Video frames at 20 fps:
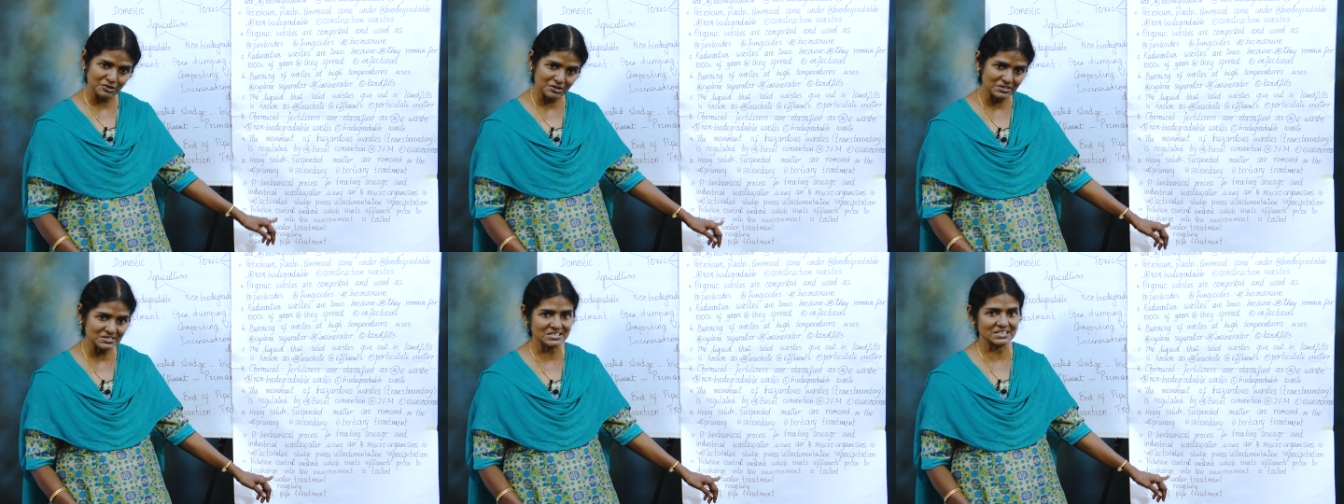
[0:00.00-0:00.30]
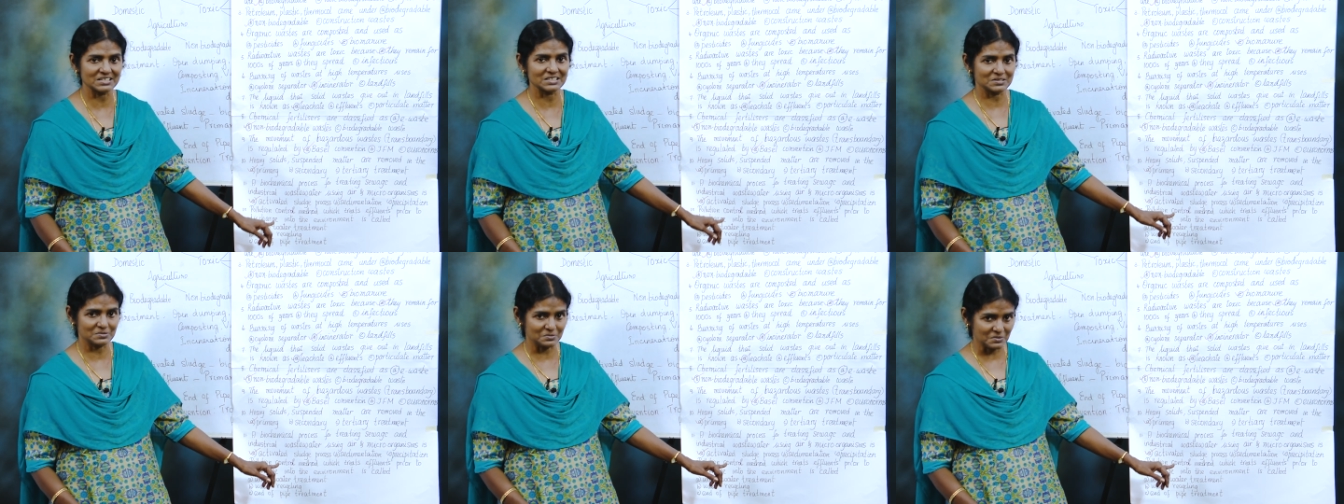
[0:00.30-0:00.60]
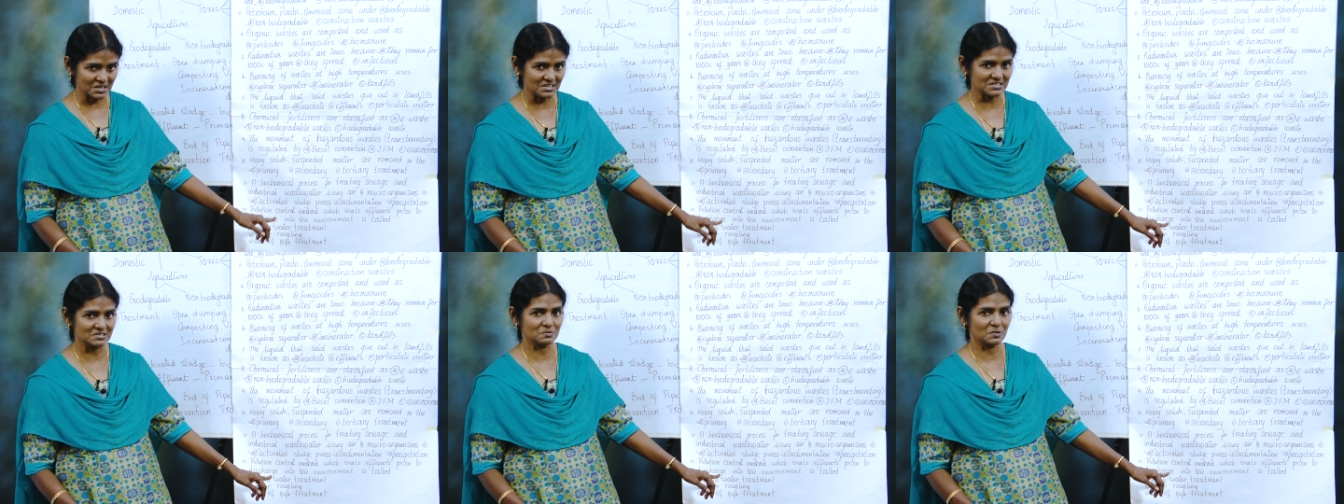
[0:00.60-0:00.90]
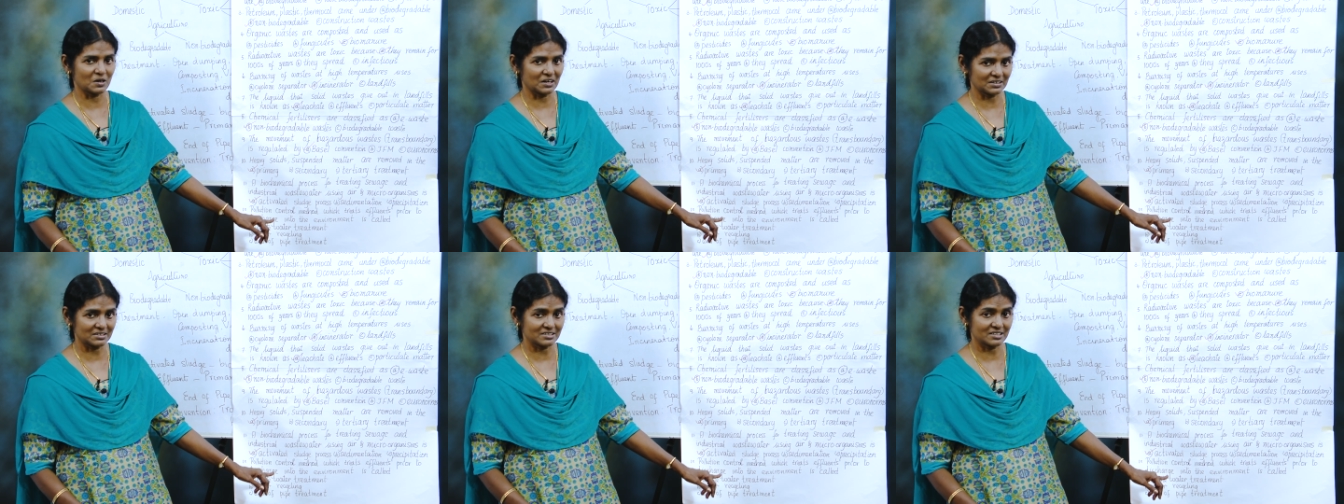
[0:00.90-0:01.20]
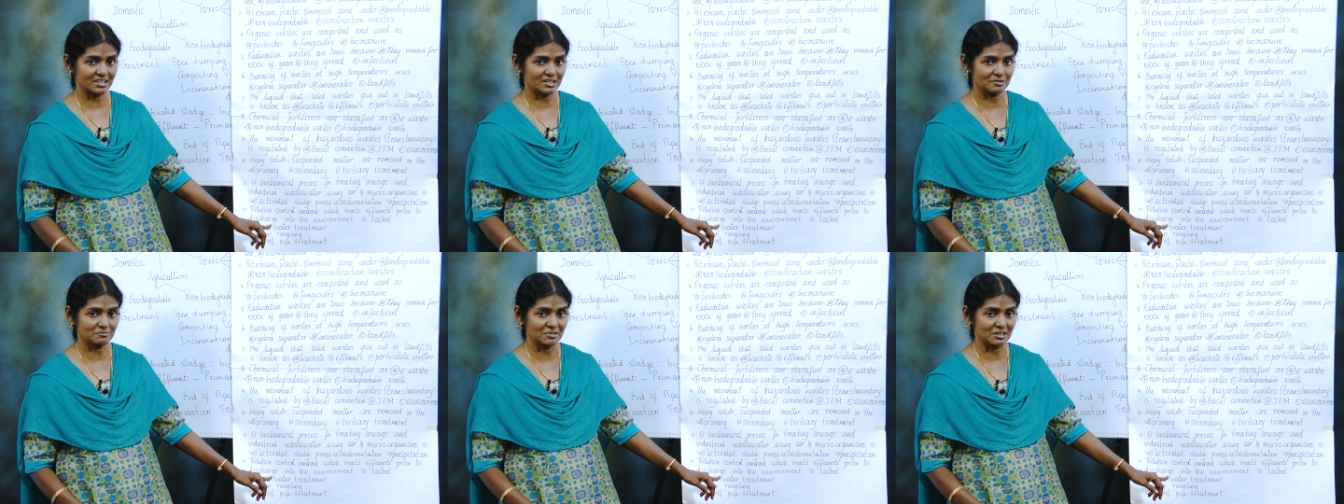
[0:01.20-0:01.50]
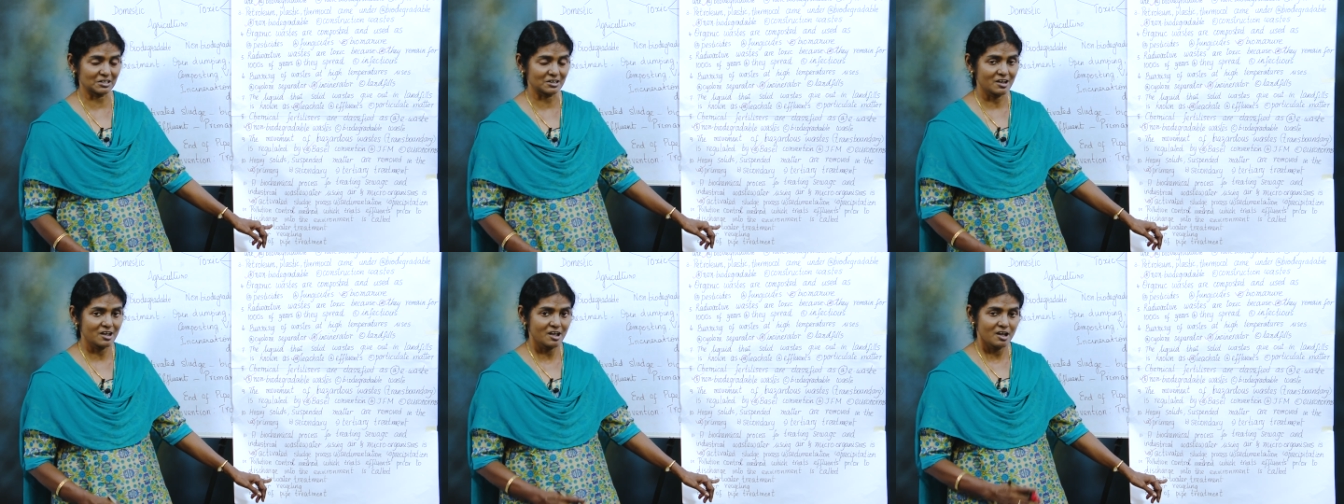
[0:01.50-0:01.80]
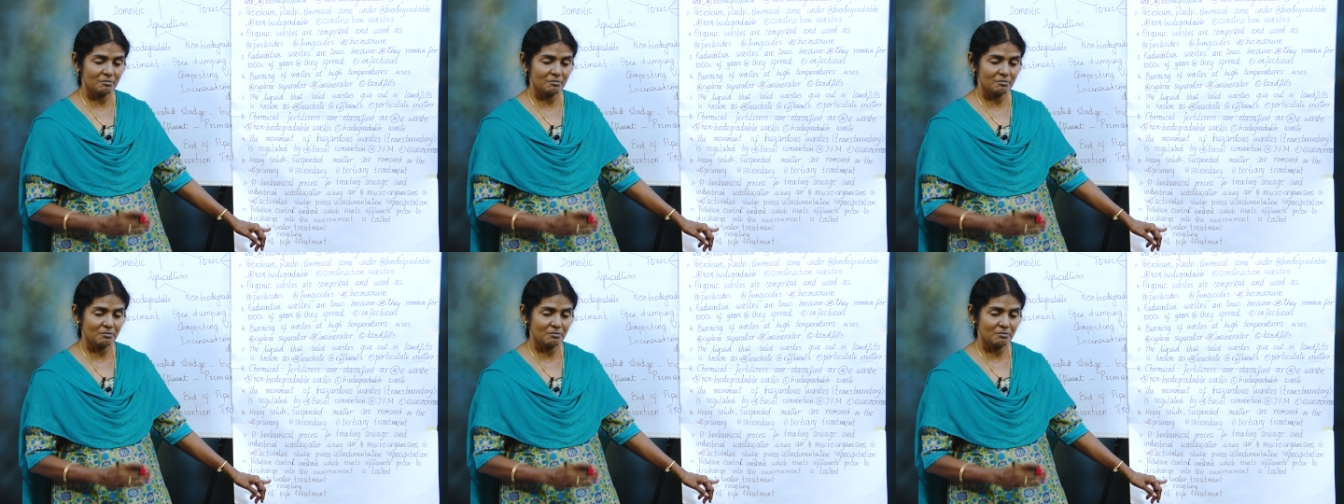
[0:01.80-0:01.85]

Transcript: course it is wastewater treatment.